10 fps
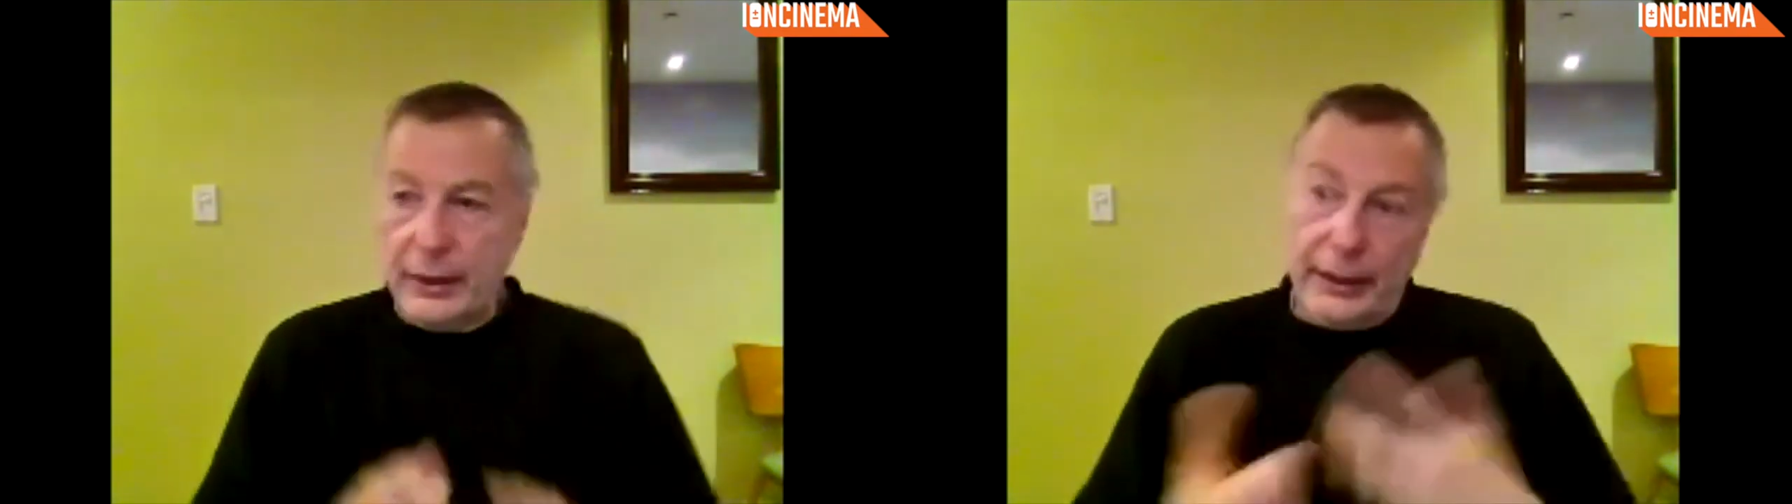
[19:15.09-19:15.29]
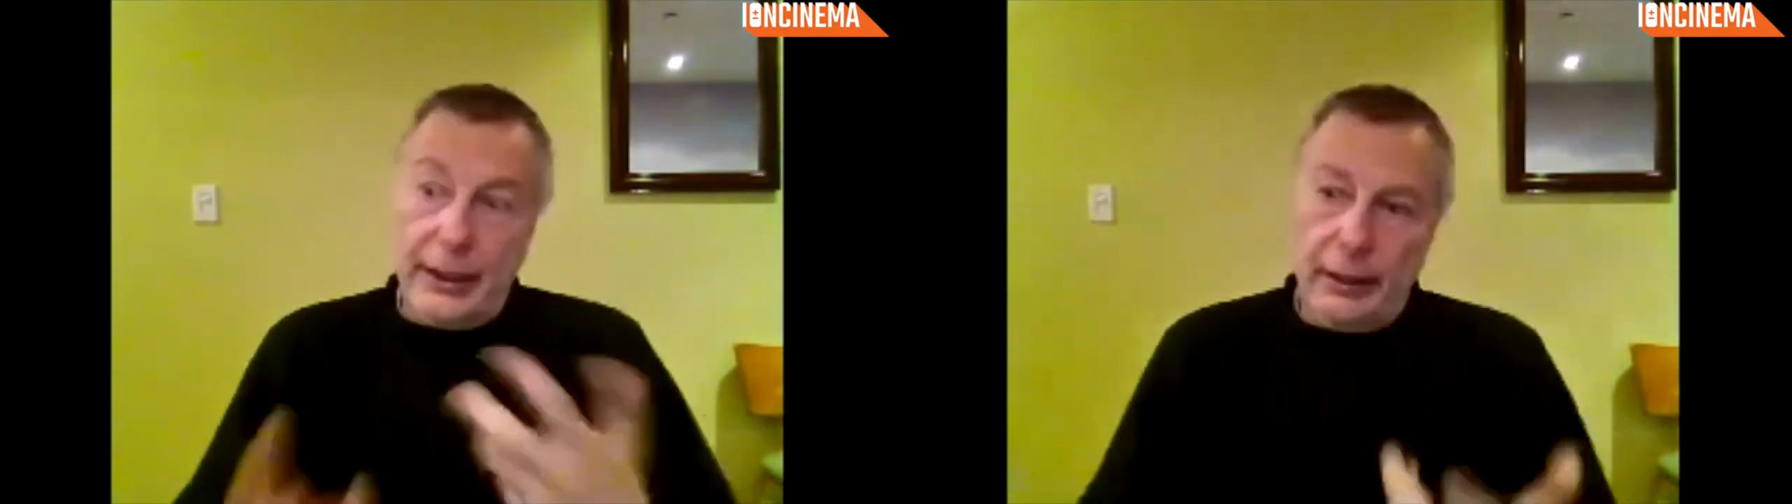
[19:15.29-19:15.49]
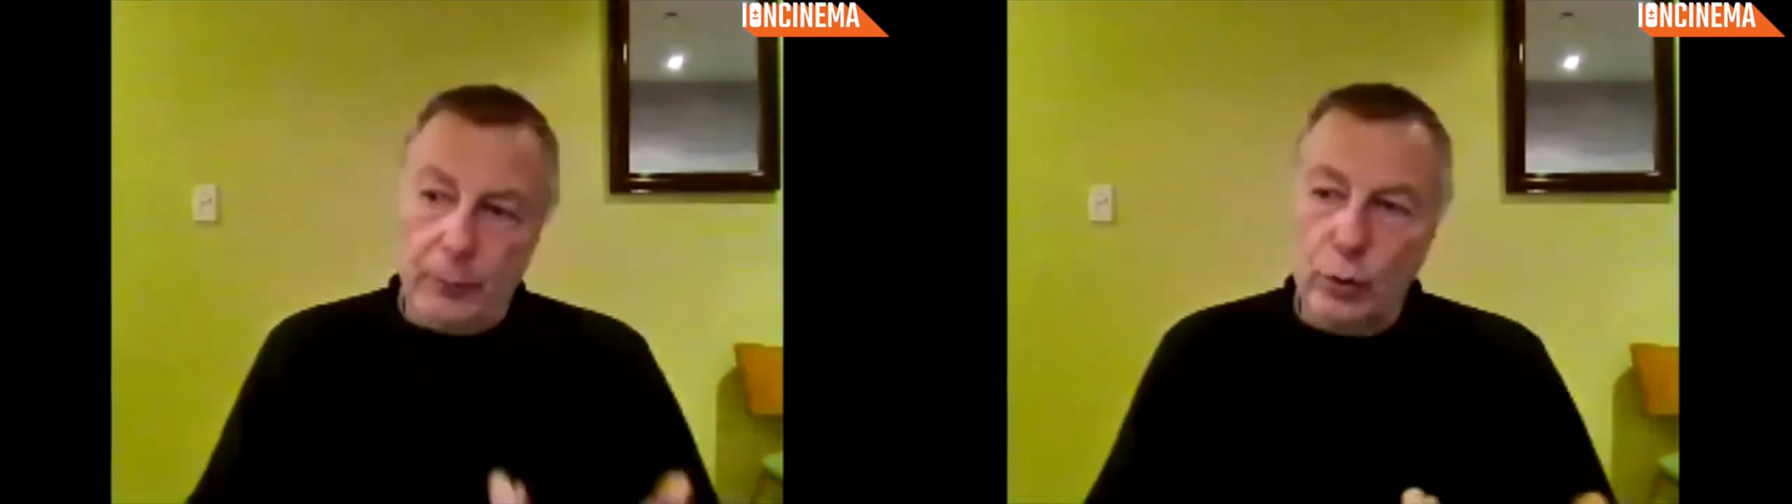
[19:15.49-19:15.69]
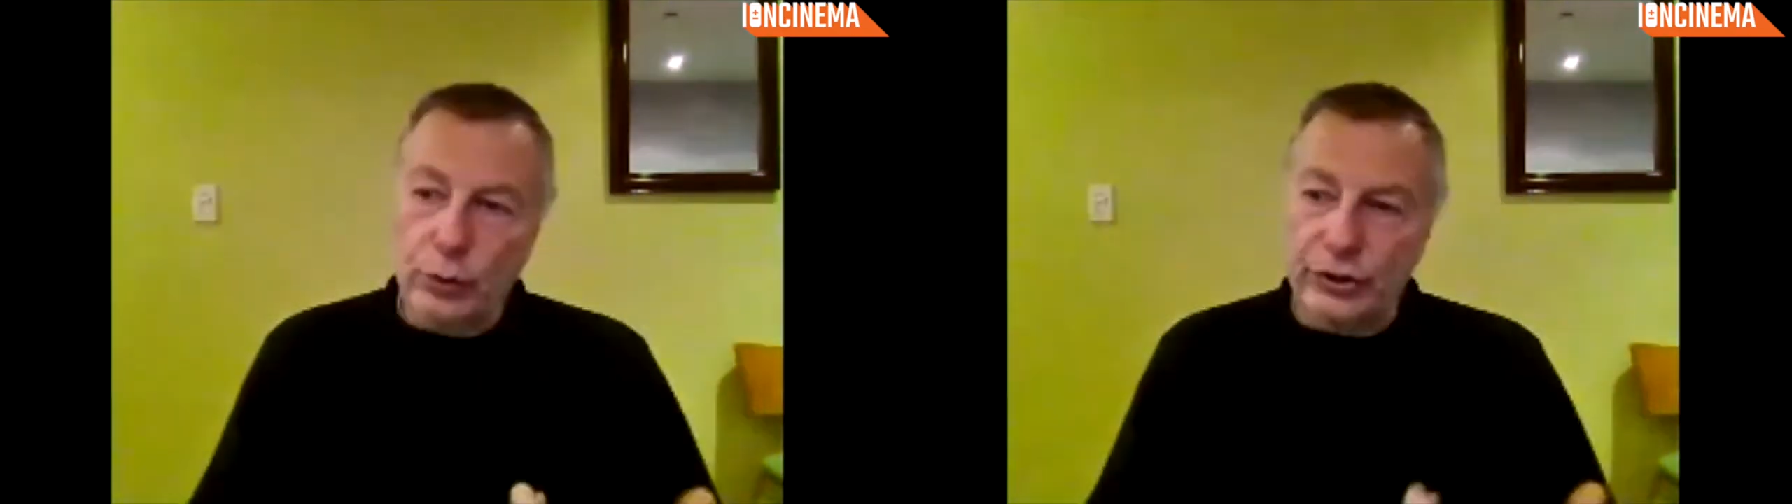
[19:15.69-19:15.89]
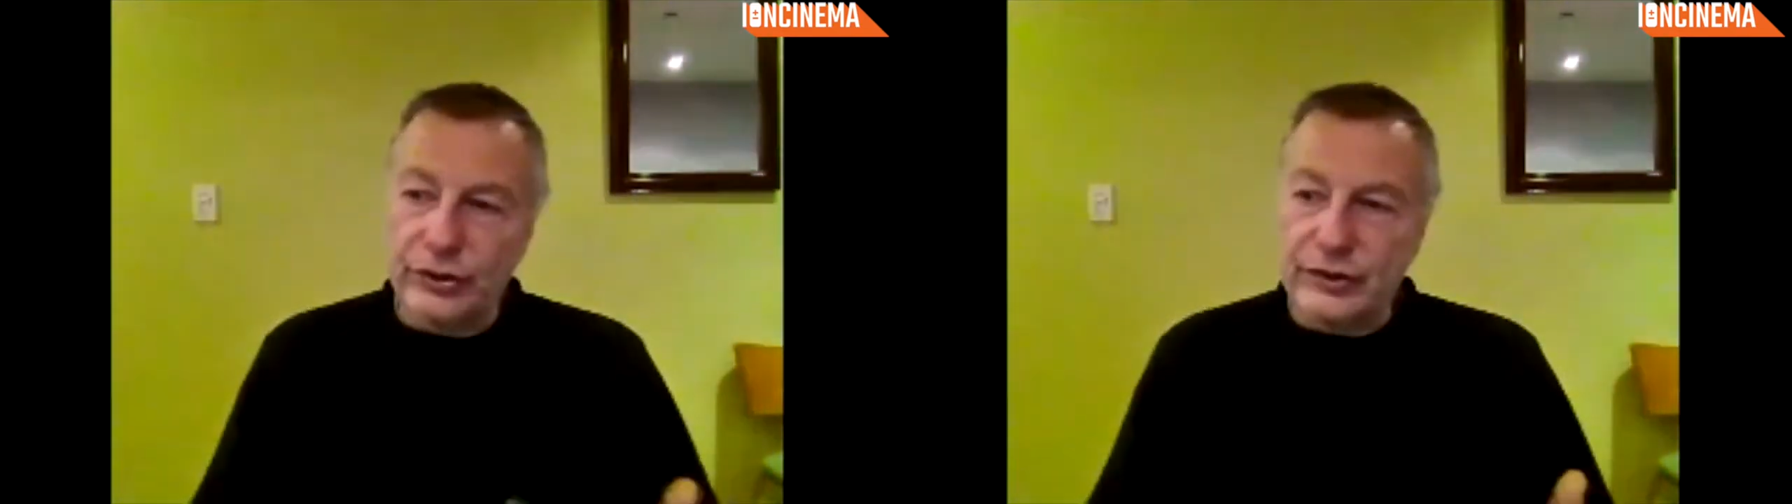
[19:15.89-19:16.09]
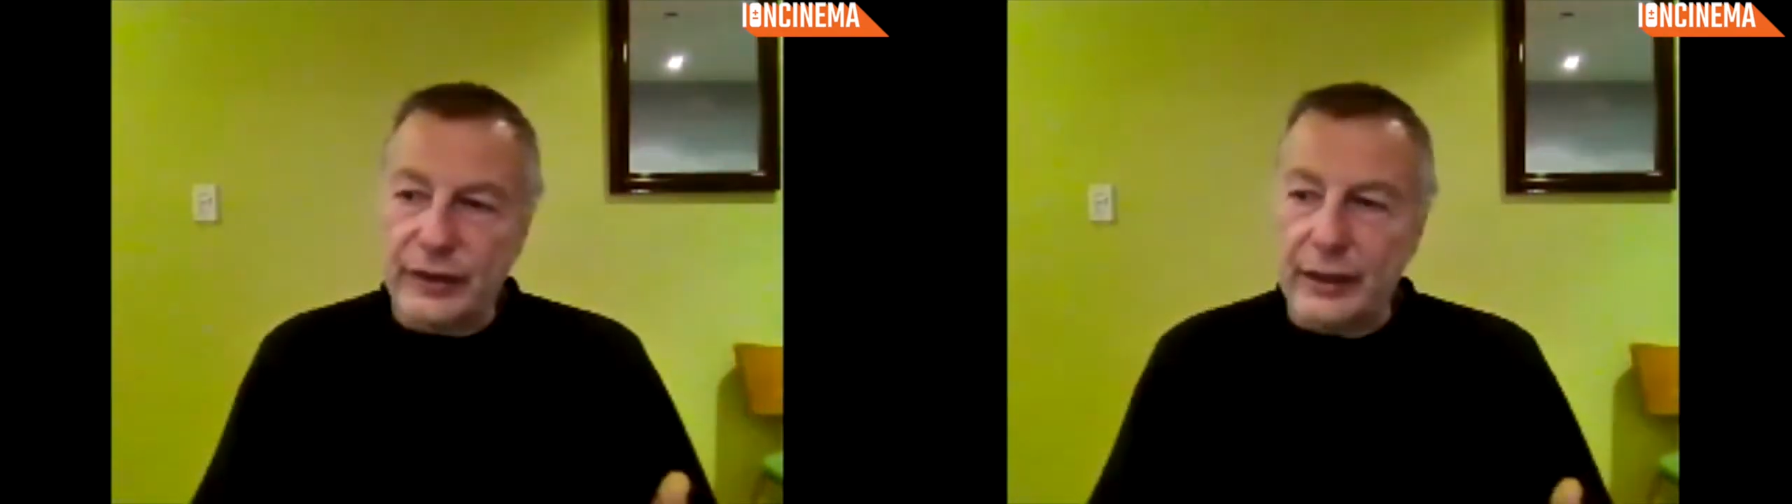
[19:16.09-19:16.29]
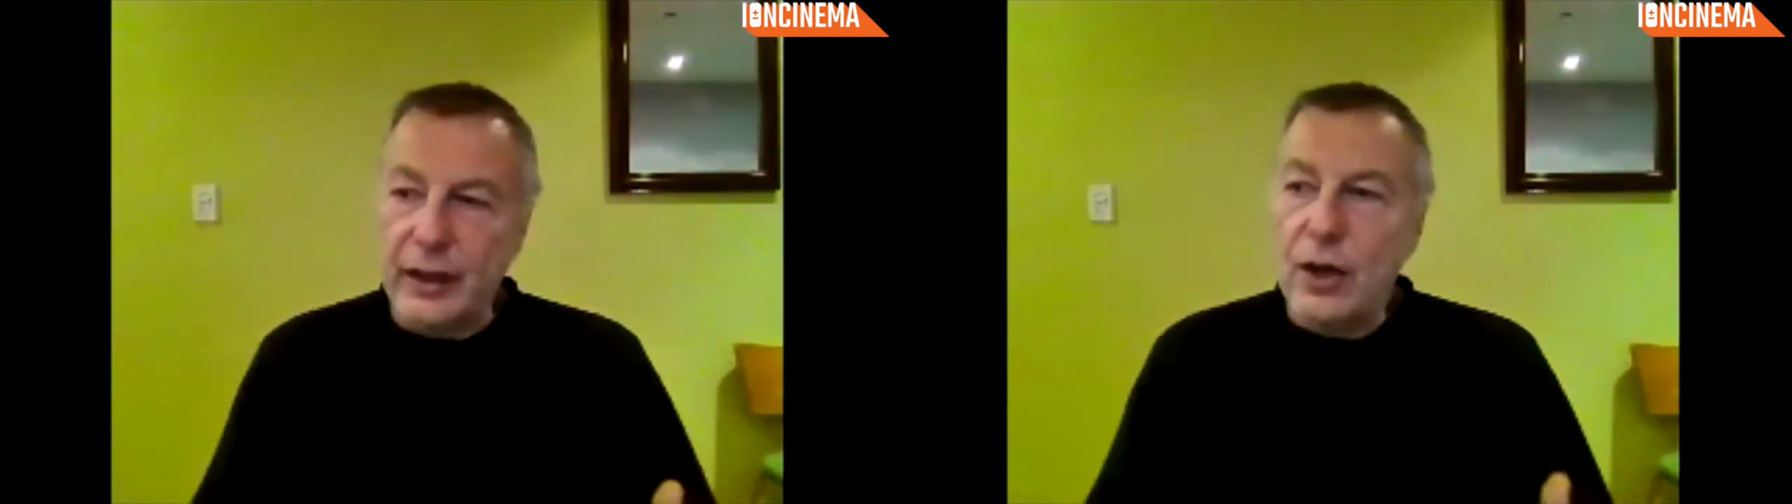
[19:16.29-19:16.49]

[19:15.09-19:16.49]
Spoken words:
again emotions that